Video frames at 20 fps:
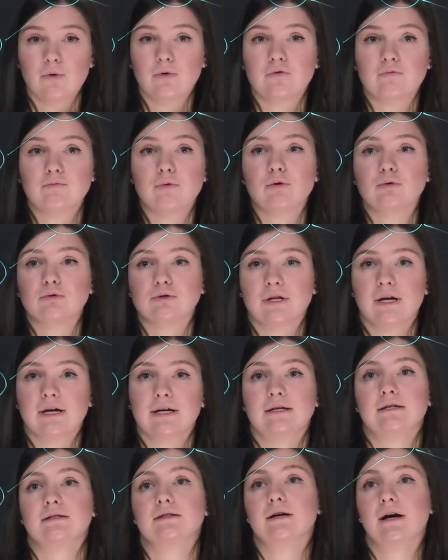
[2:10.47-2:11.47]
of bow
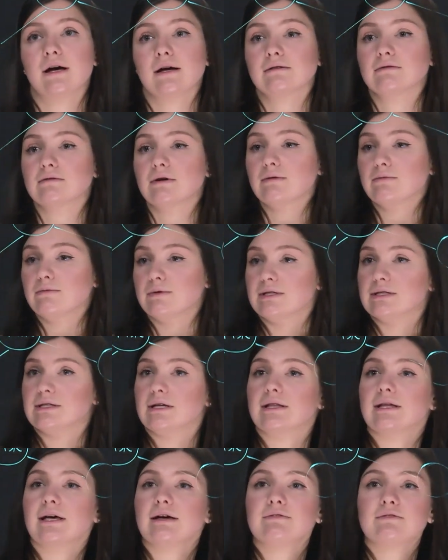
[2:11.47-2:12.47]
tie diagram with
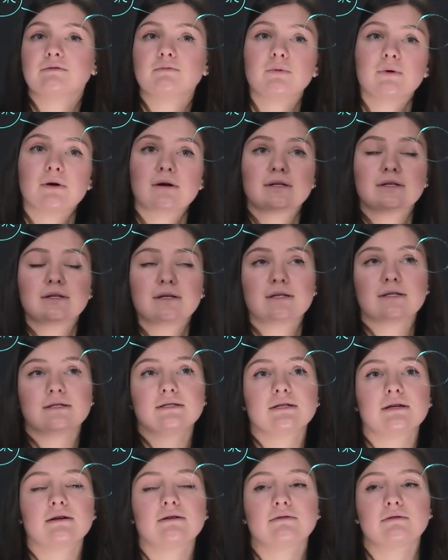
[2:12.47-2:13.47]
the left part and
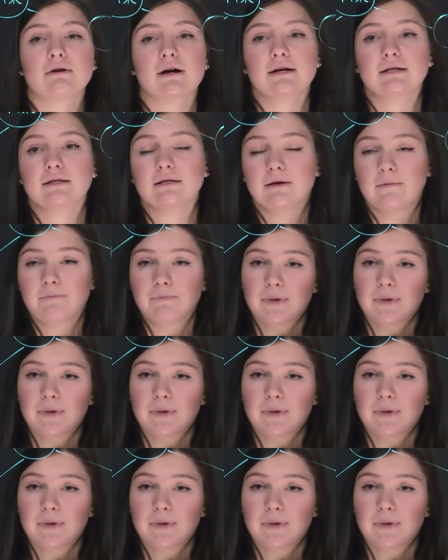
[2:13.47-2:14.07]
the right.